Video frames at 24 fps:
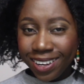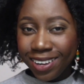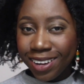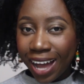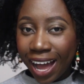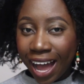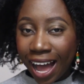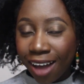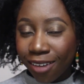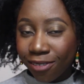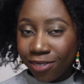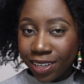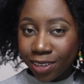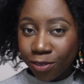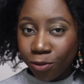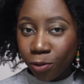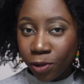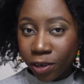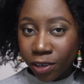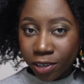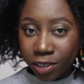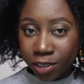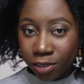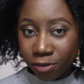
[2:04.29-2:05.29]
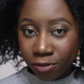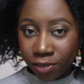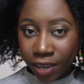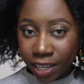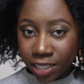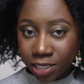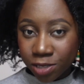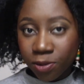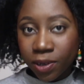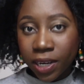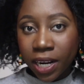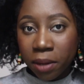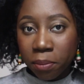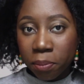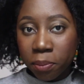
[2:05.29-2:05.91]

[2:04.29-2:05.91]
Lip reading: having weird effects when I